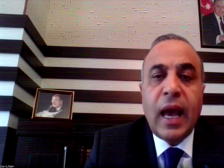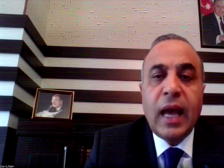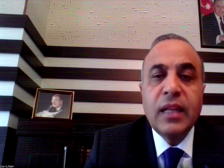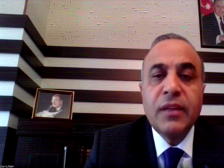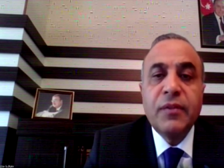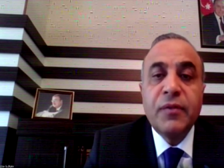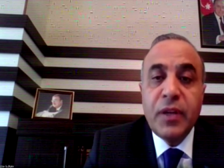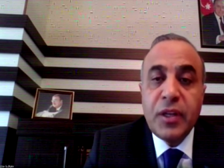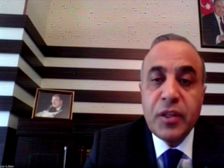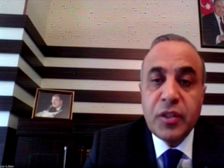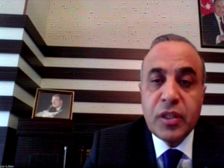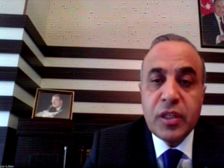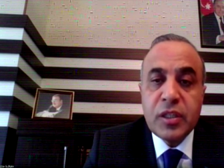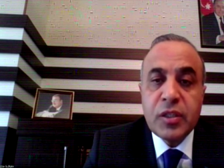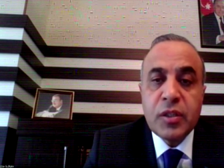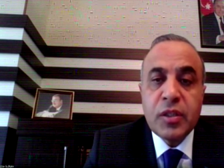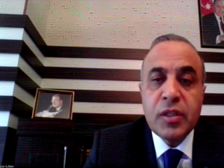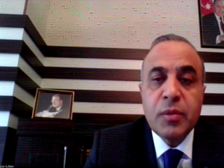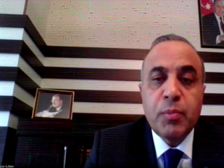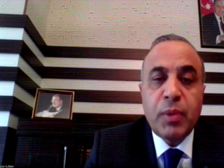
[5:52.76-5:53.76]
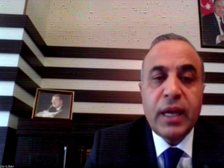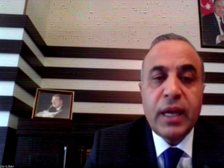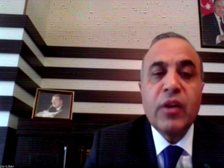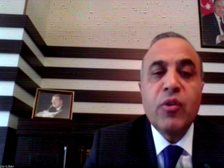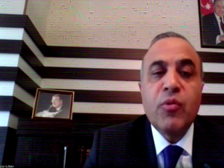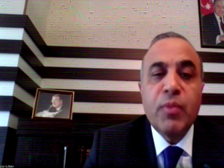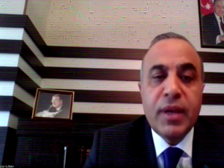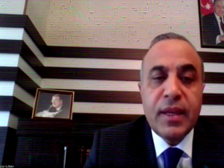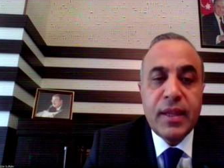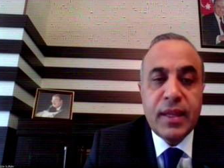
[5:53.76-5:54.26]
and villages by
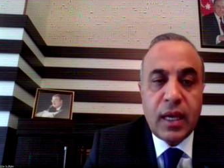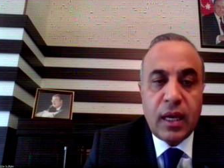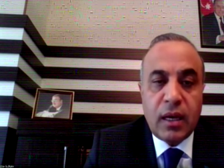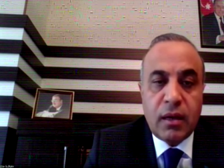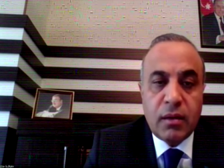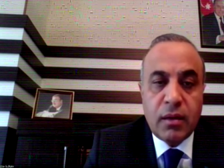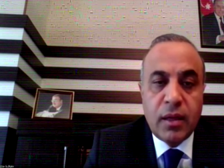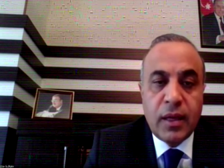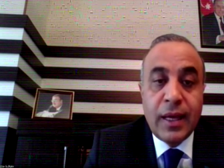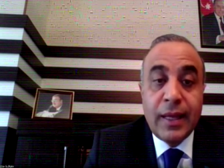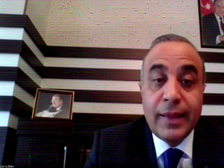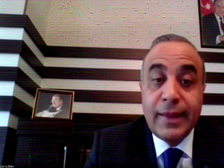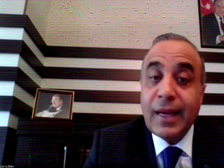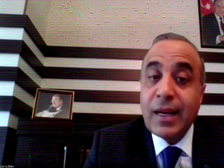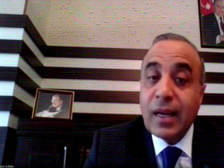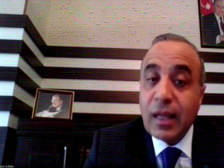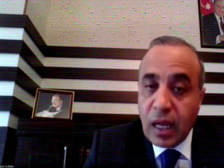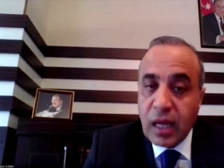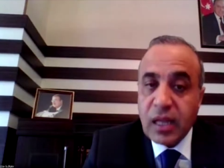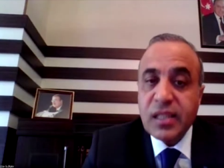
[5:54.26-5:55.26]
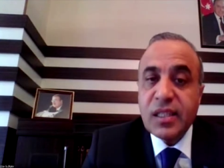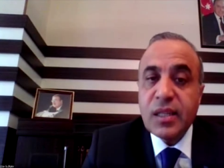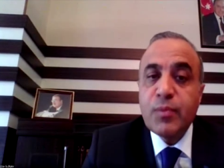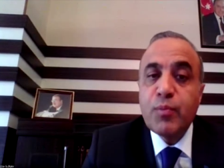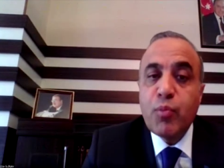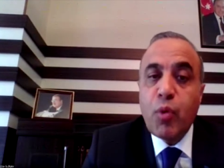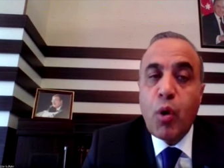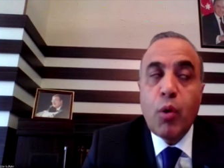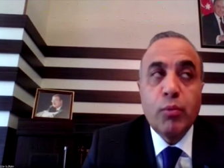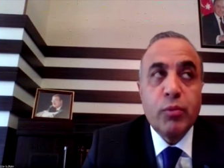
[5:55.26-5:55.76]
Armenia. The
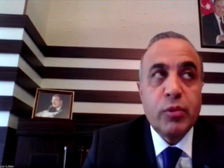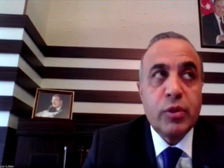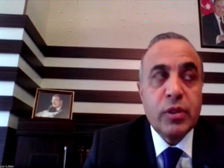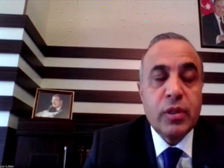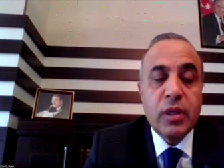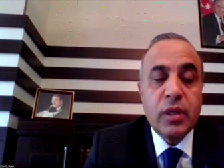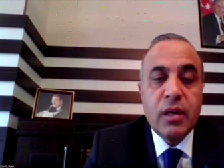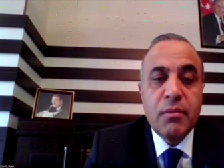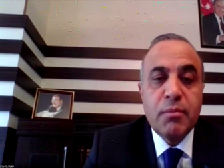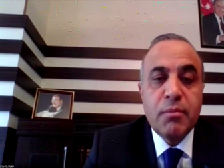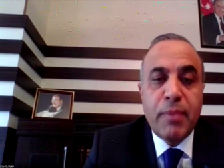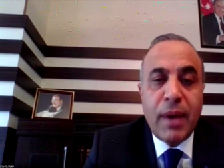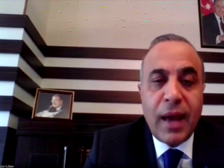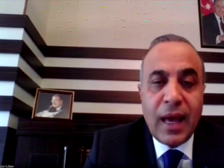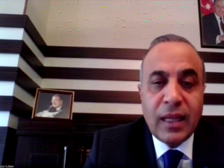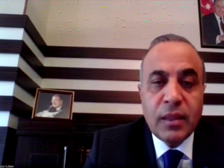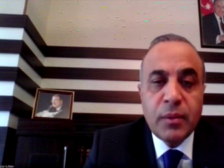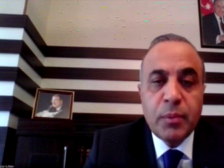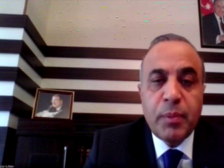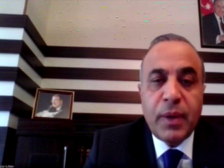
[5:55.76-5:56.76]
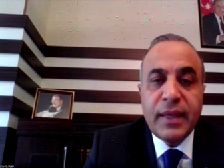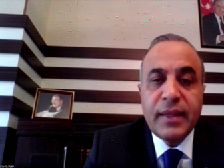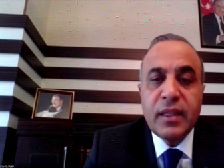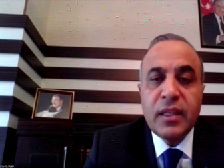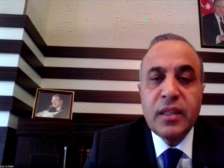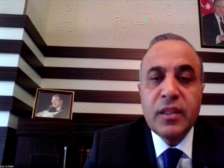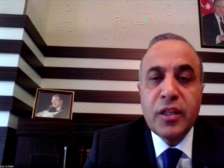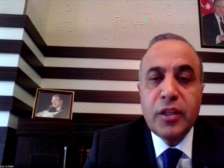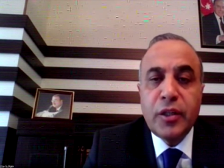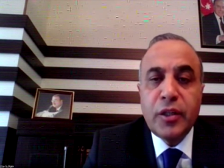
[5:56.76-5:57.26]
cluster bombs banned by
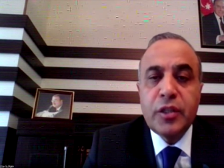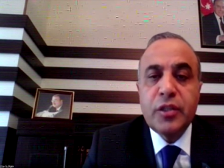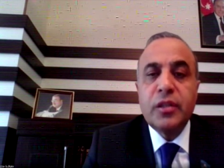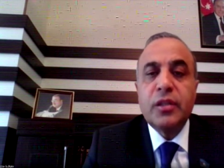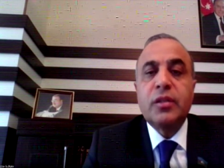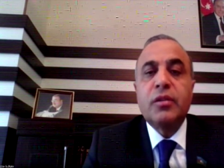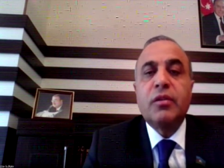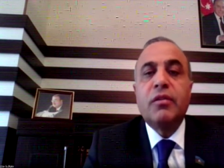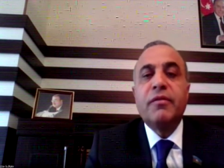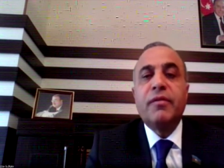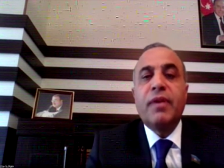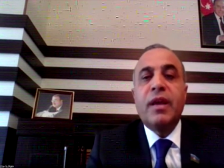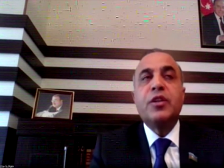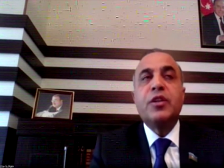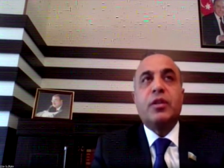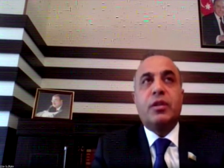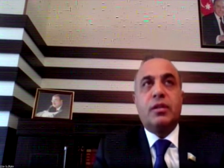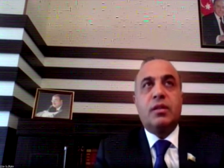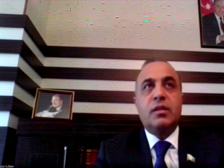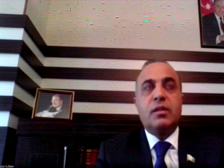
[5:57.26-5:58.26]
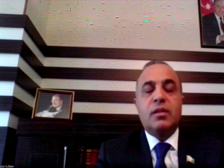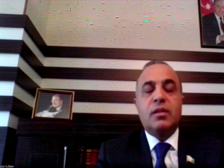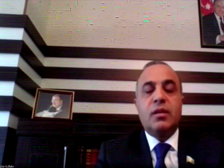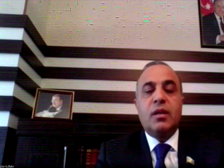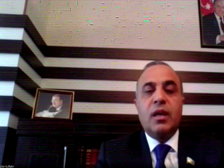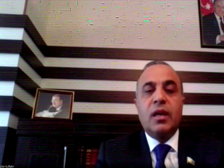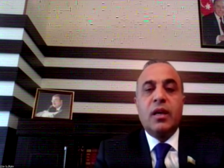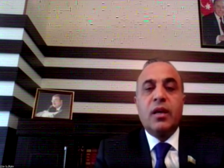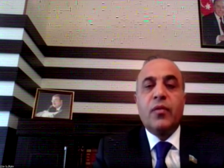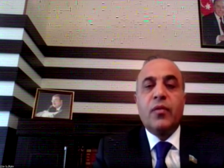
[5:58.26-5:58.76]
the international
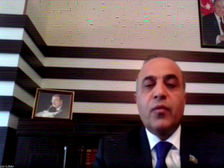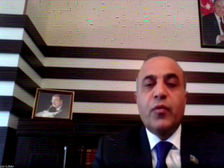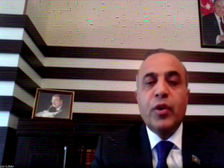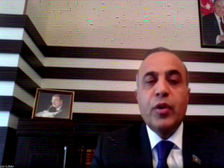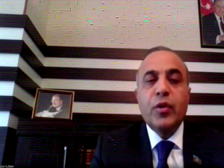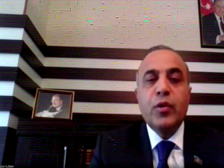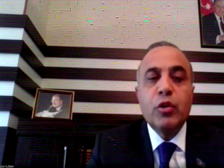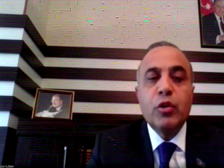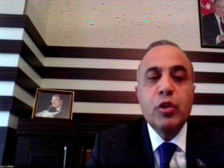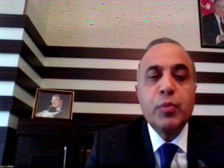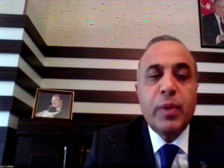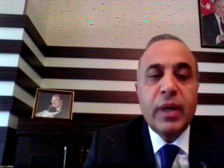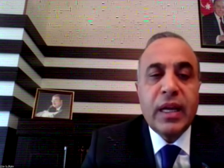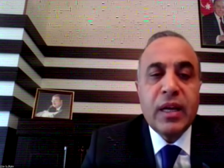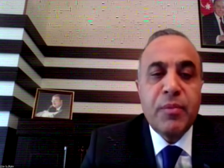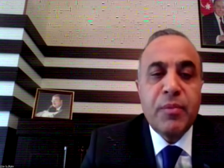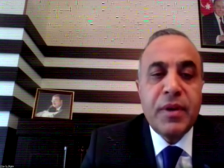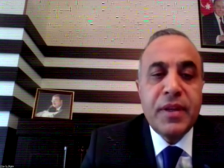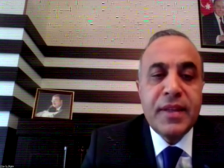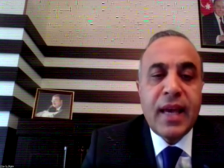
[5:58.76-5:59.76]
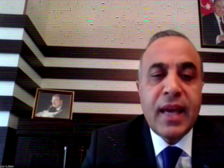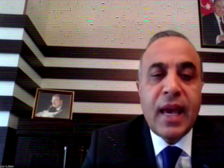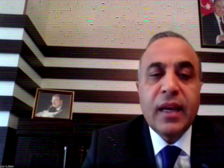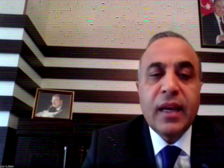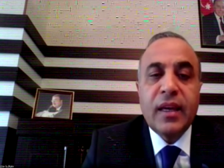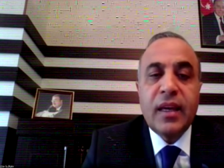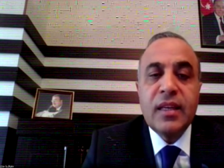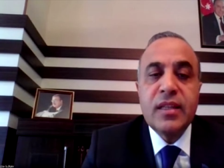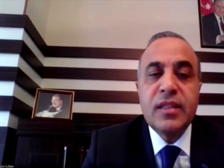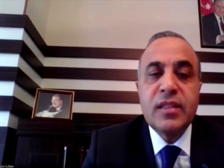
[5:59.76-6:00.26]
conventions were used by Armenia
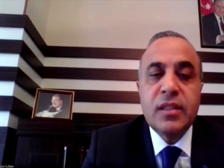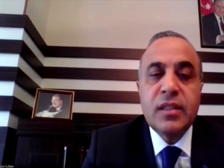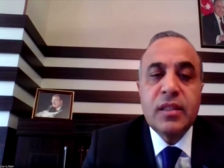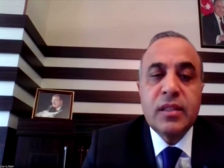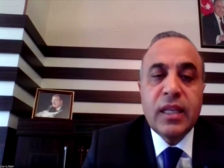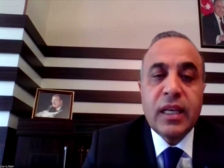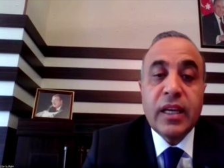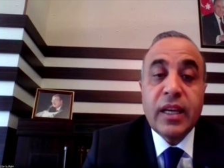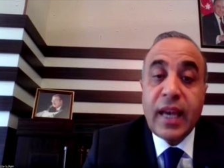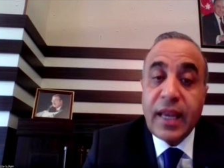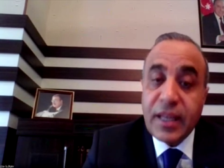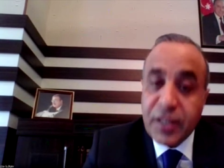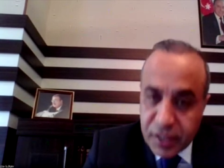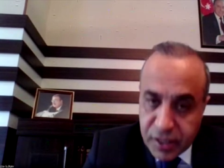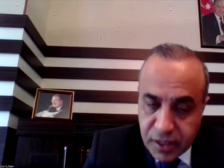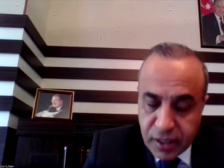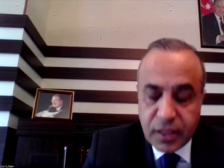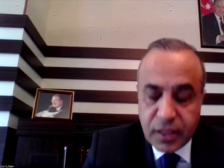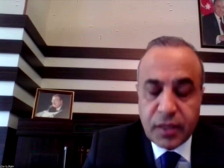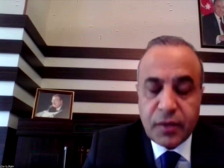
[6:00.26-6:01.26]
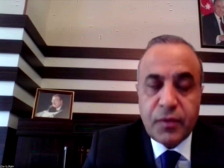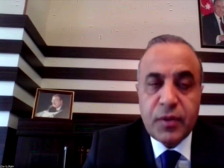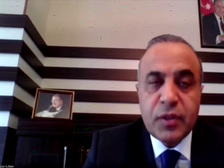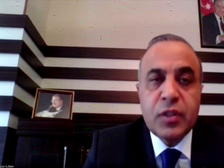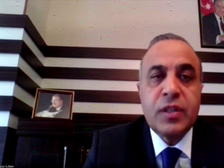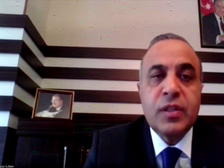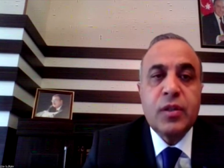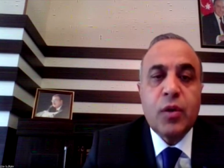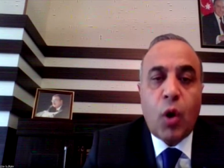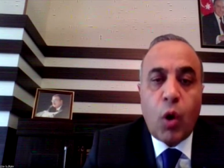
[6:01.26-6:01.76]
against the Ganja city,
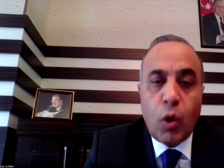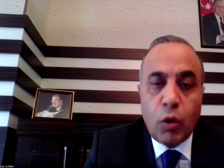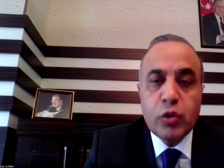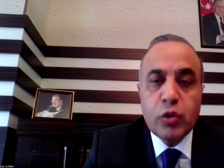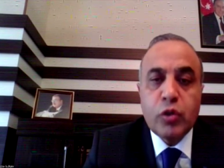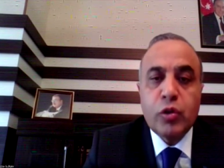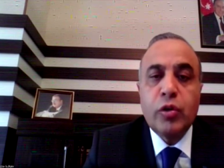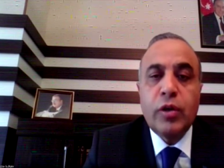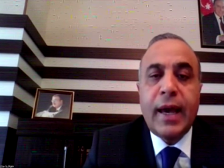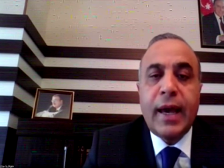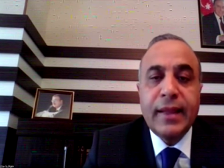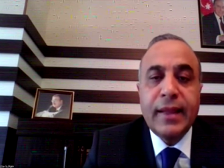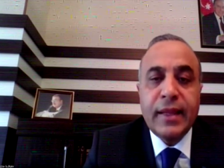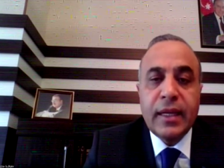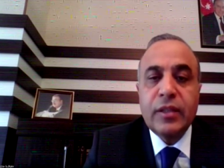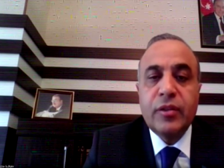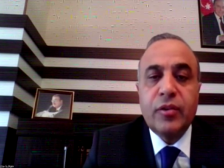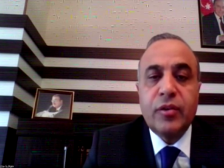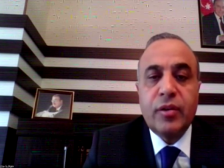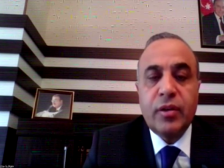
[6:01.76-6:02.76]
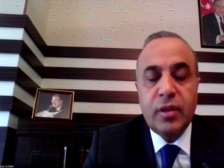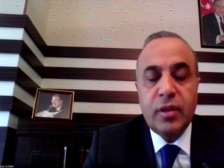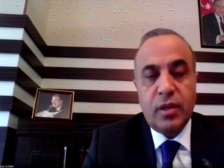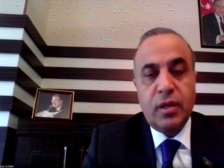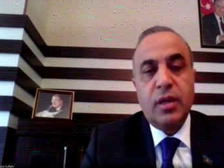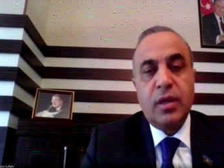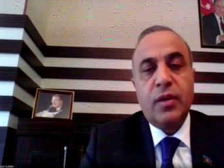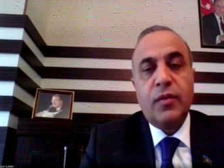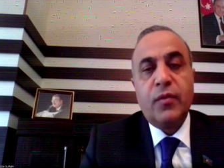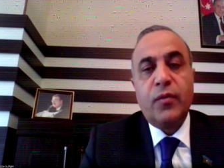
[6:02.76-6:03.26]
which is also another